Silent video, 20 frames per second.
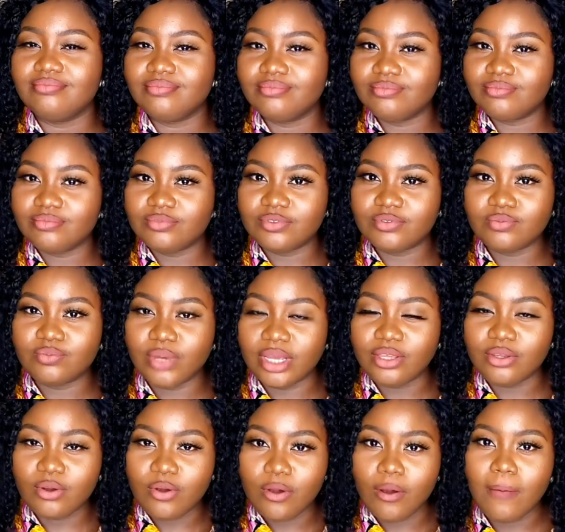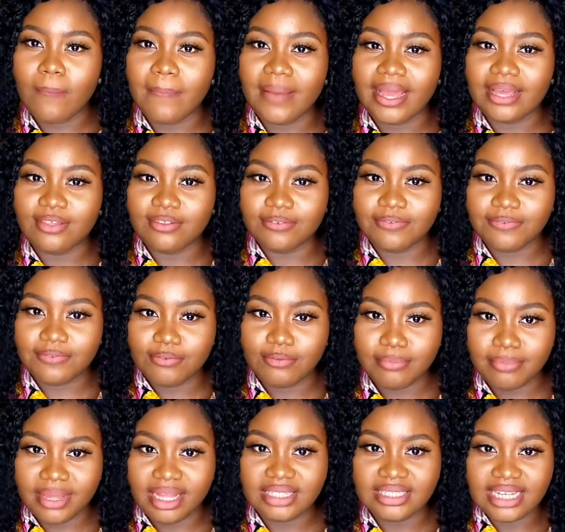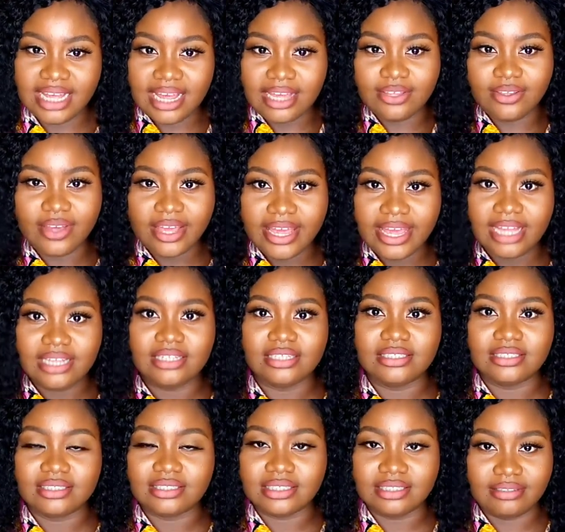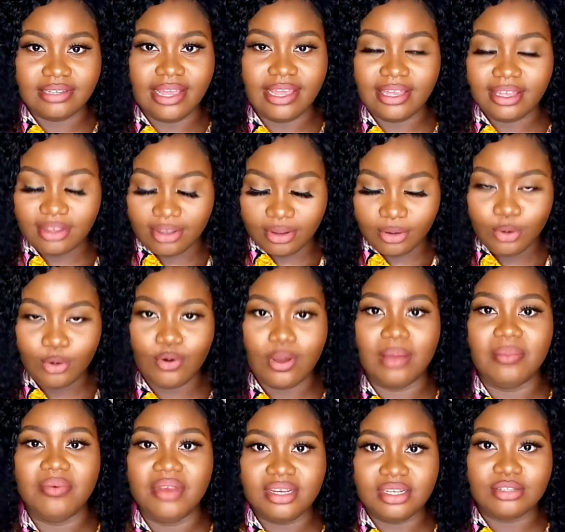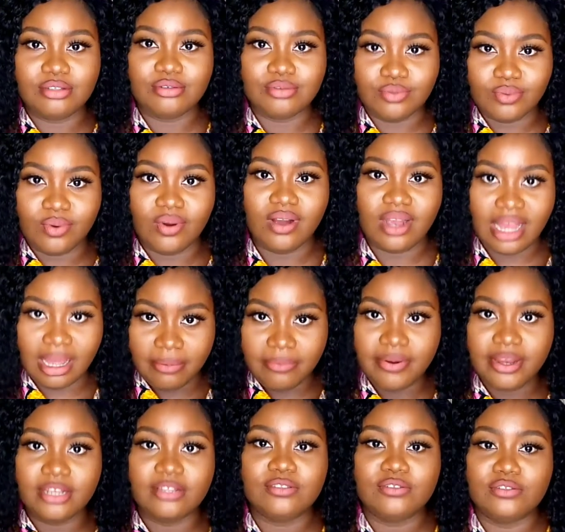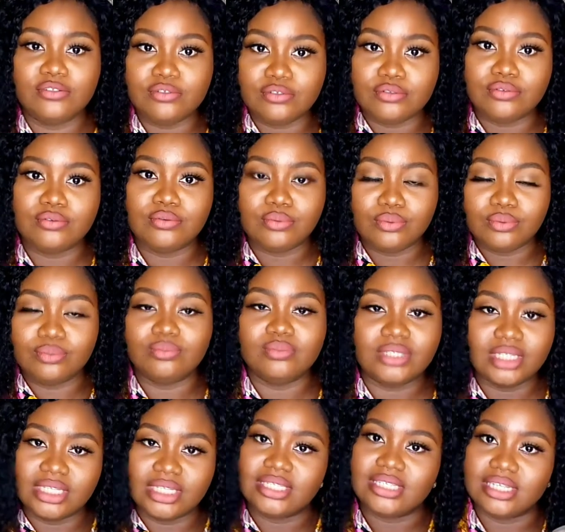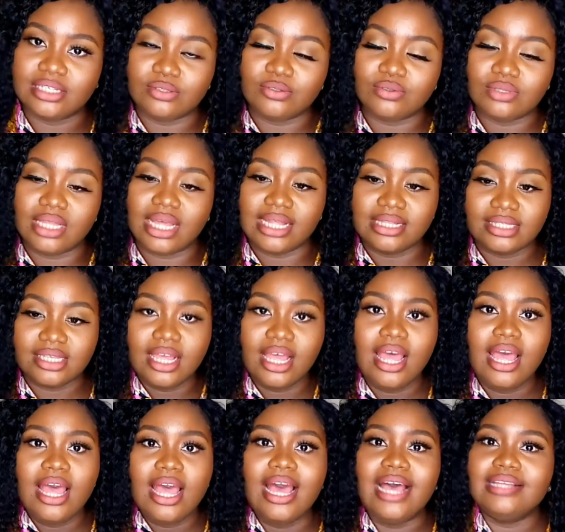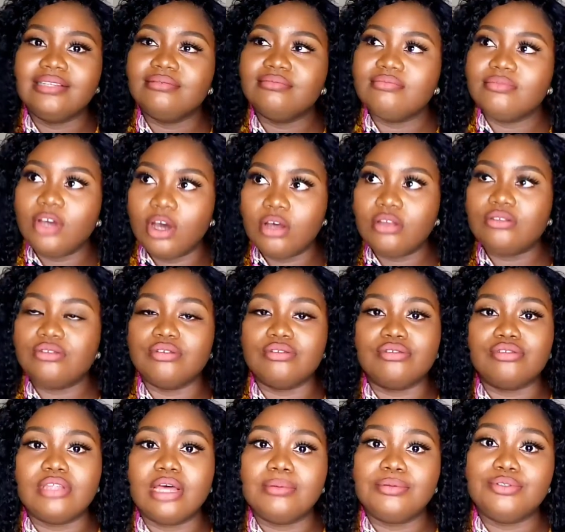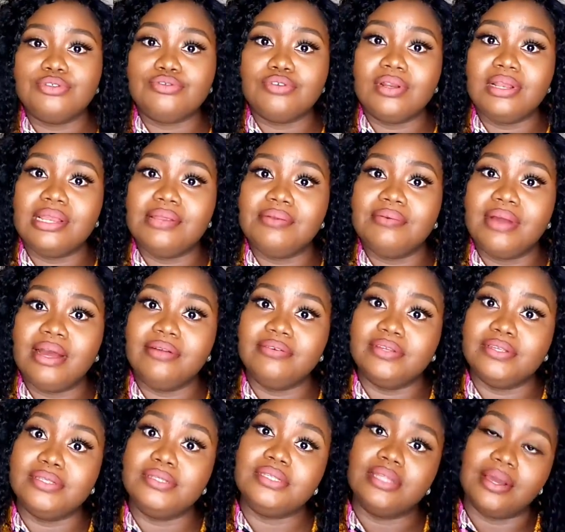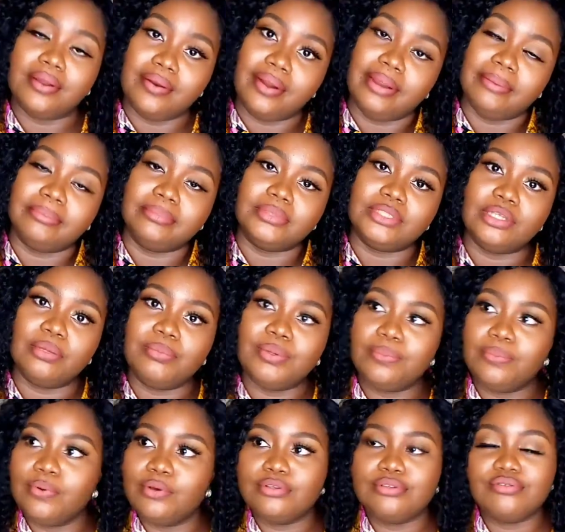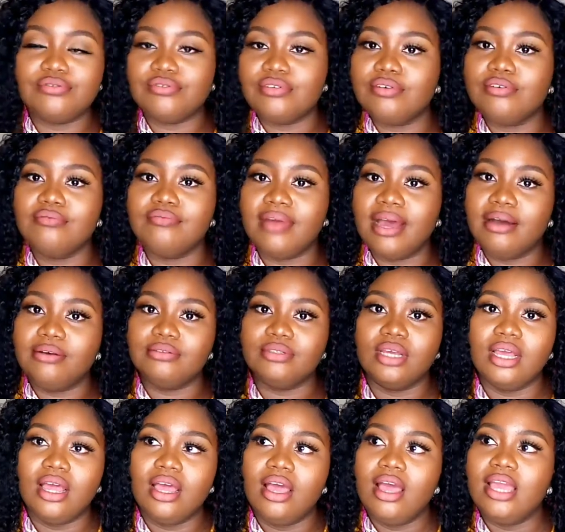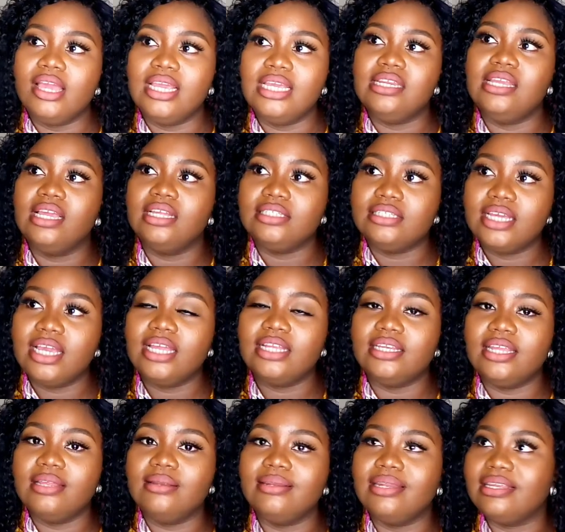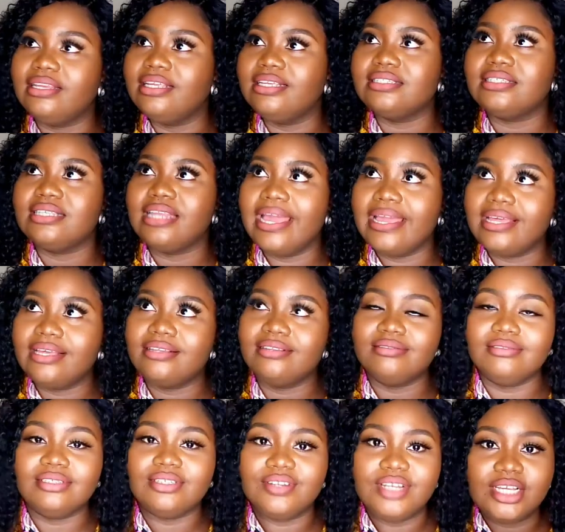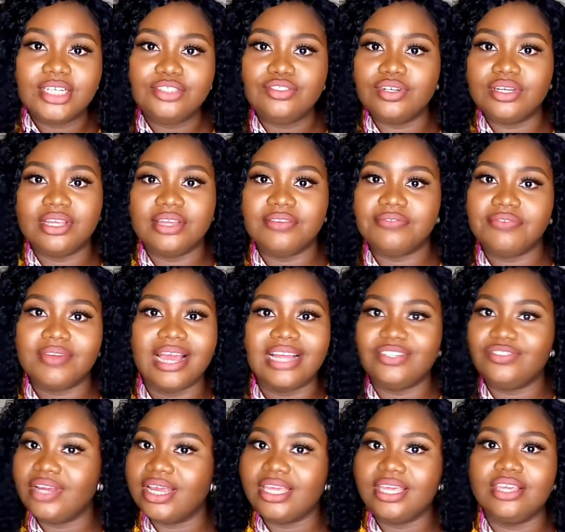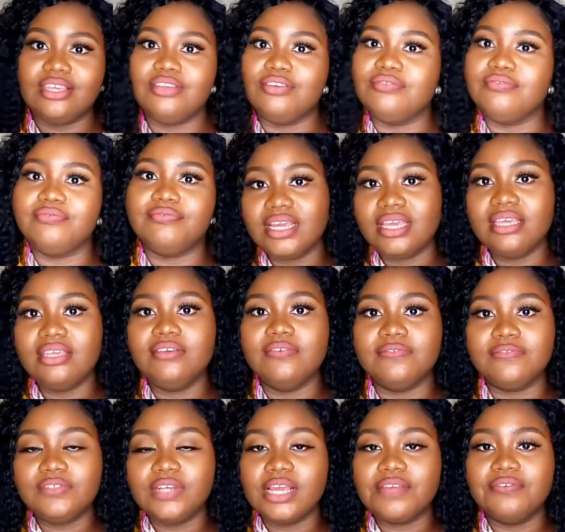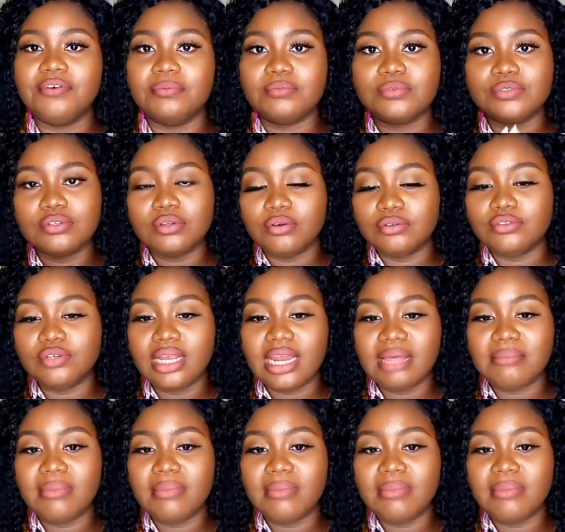when you come back you feel better and your head is like oh i'm ready to work i'm ready to do this and do that and also stop strolling around instagram some people stroll around in a day they it's like you literally if you are trekking you've trekked trek from ojuelegba